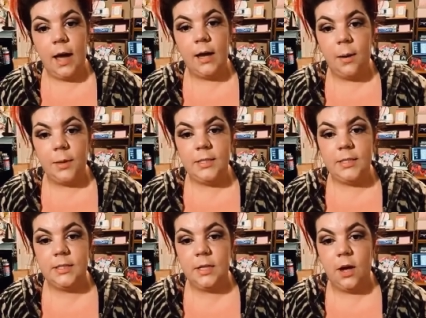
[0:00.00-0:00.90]
I got my
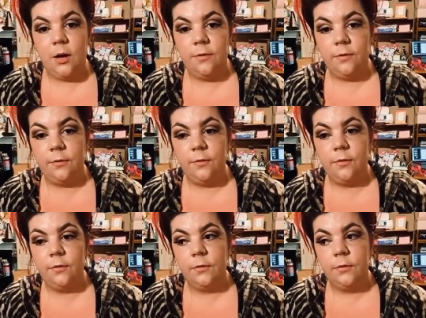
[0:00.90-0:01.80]
stuff
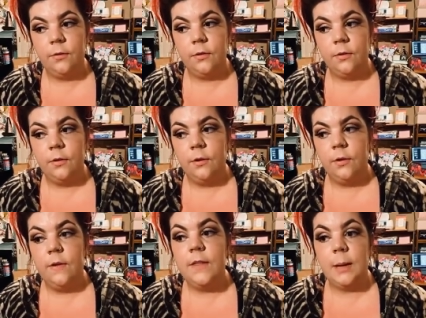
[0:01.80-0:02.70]

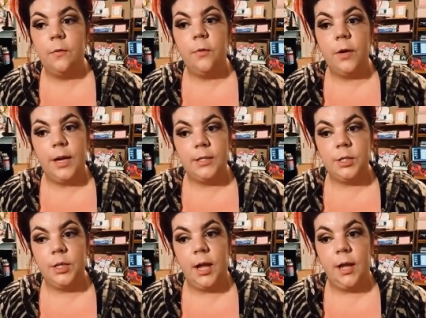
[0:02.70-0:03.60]
the day before
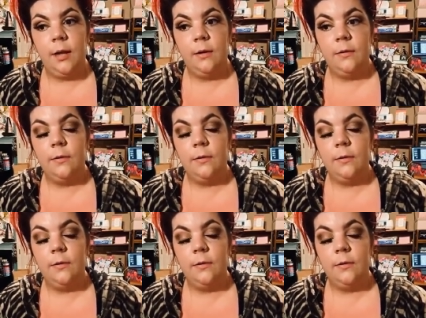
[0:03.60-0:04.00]
yesterday,